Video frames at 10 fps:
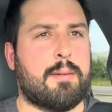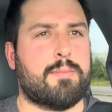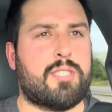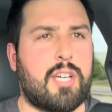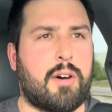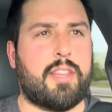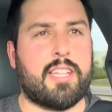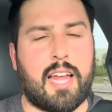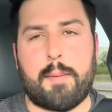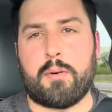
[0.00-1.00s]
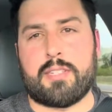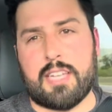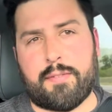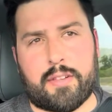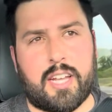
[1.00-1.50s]
So the alignment was
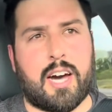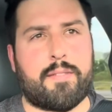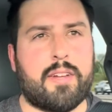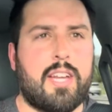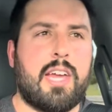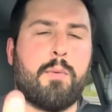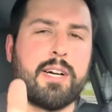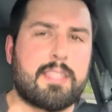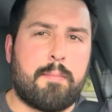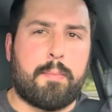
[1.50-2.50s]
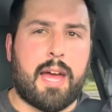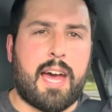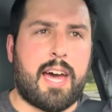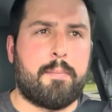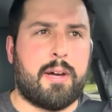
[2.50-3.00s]
definitely off. It wasn't
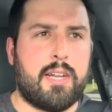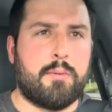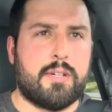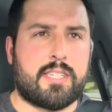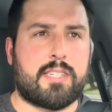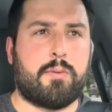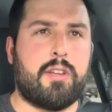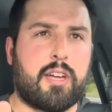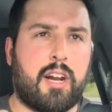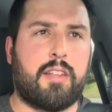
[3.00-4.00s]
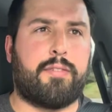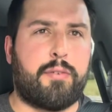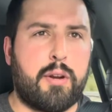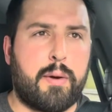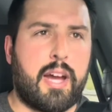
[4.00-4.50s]
bad, but it was, when you get on the
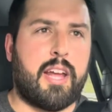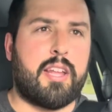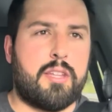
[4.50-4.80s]
freeway,